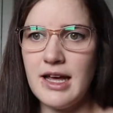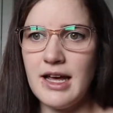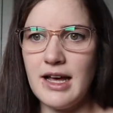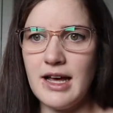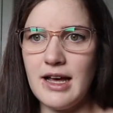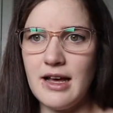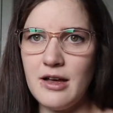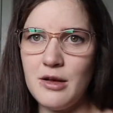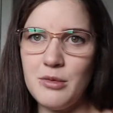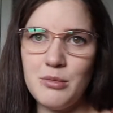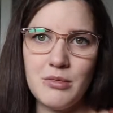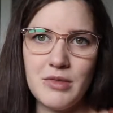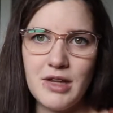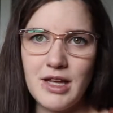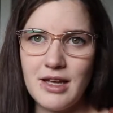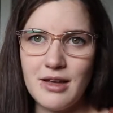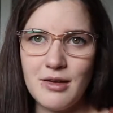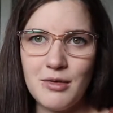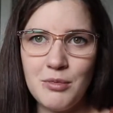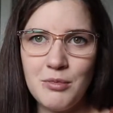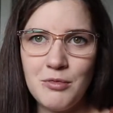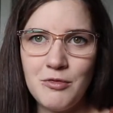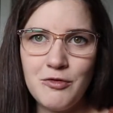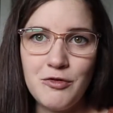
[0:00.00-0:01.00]

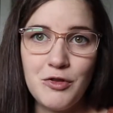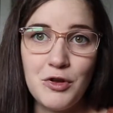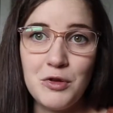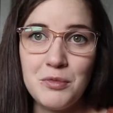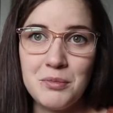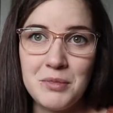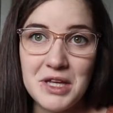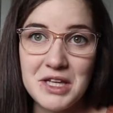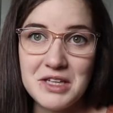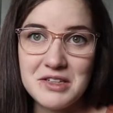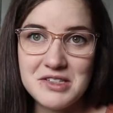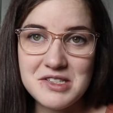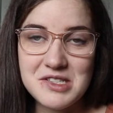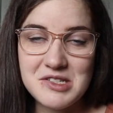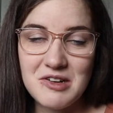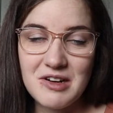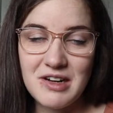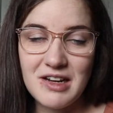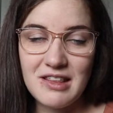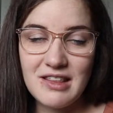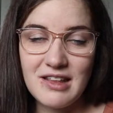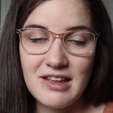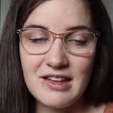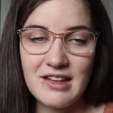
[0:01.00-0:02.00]
like full meals or
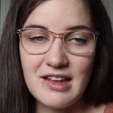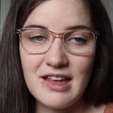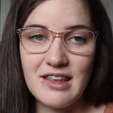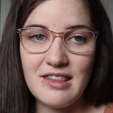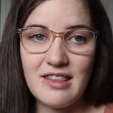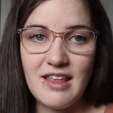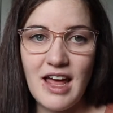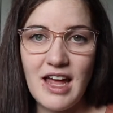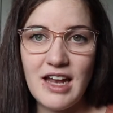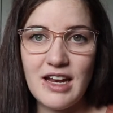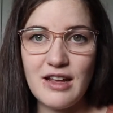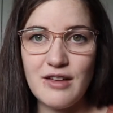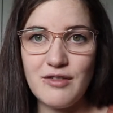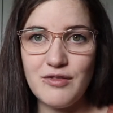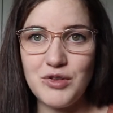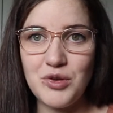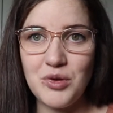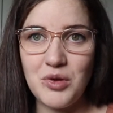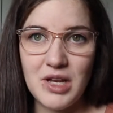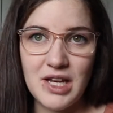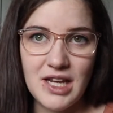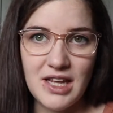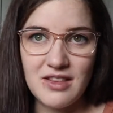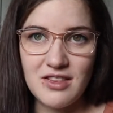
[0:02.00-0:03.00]
anything like that if
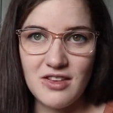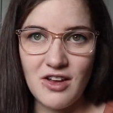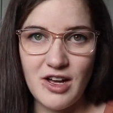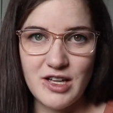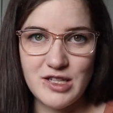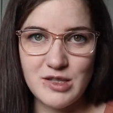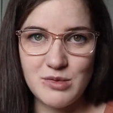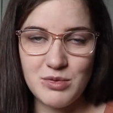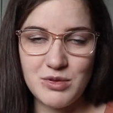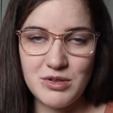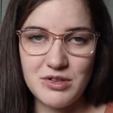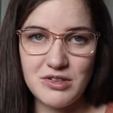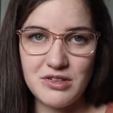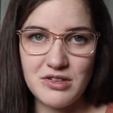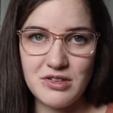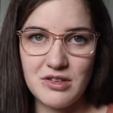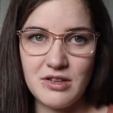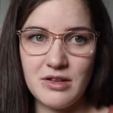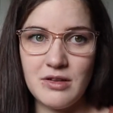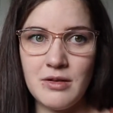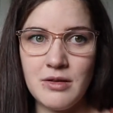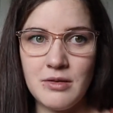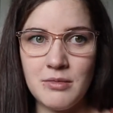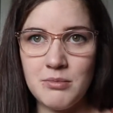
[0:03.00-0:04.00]
you can eat the hospital
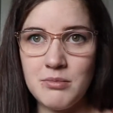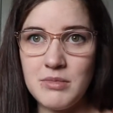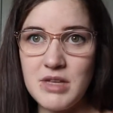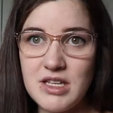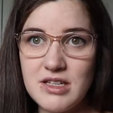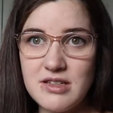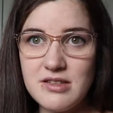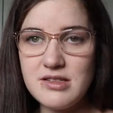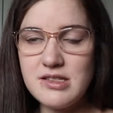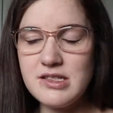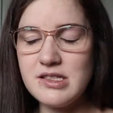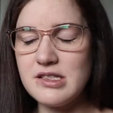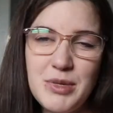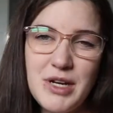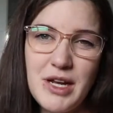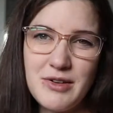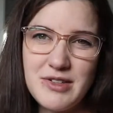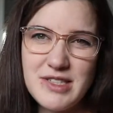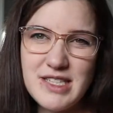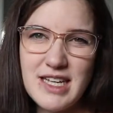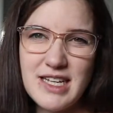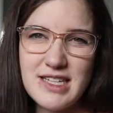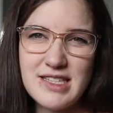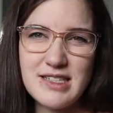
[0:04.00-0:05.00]
meals. But I
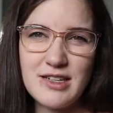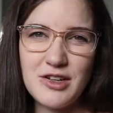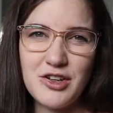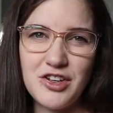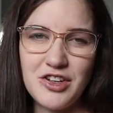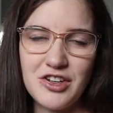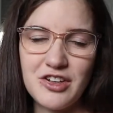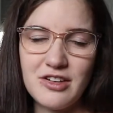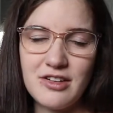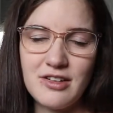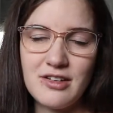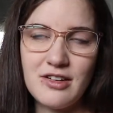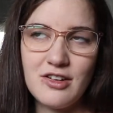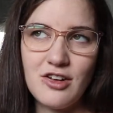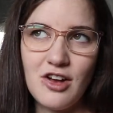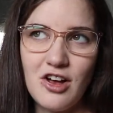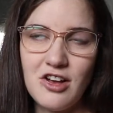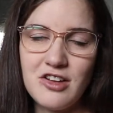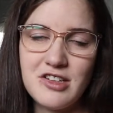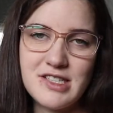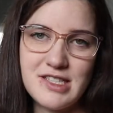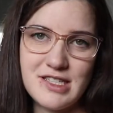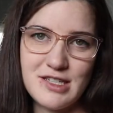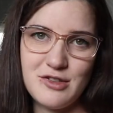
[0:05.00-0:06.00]
would say it's a good
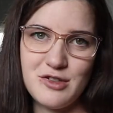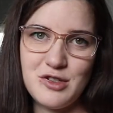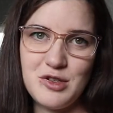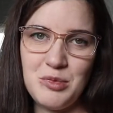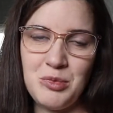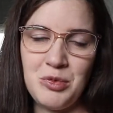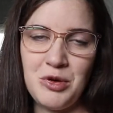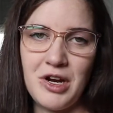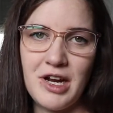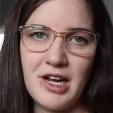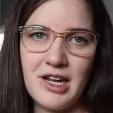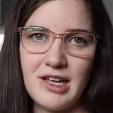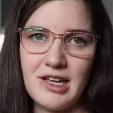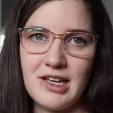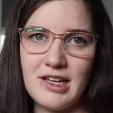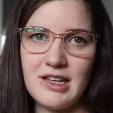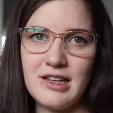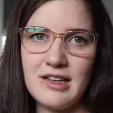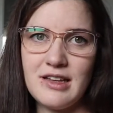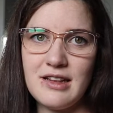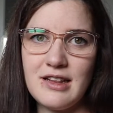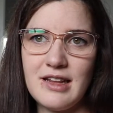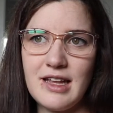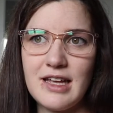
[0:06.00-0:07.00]
call still to bring
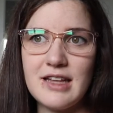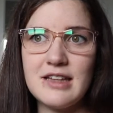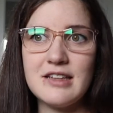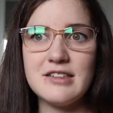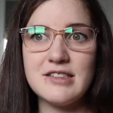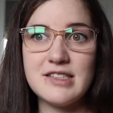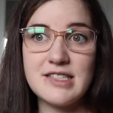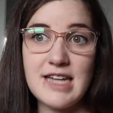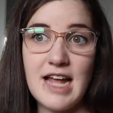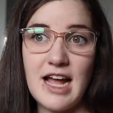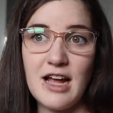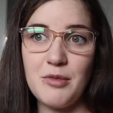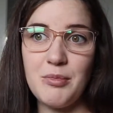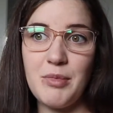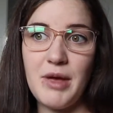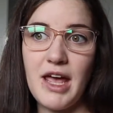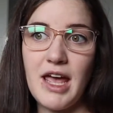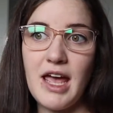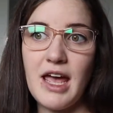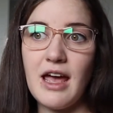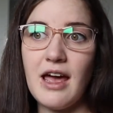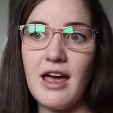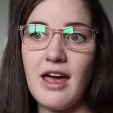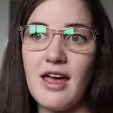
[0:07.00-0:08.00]
like a little snack
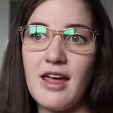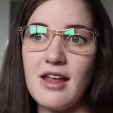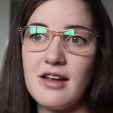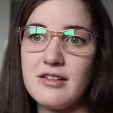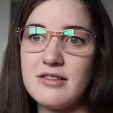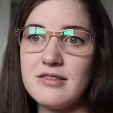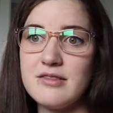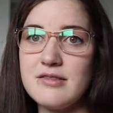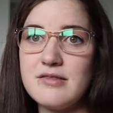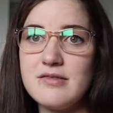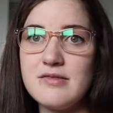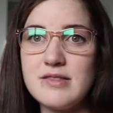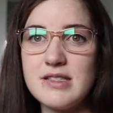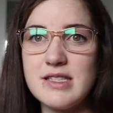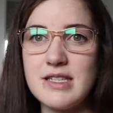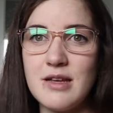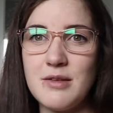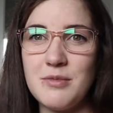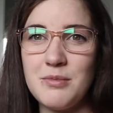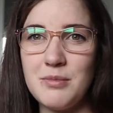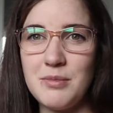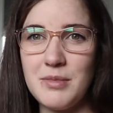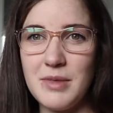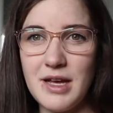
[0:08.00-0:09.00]
bag and
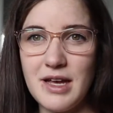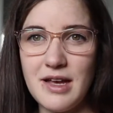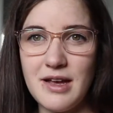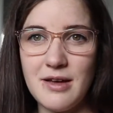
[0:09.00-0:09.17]
some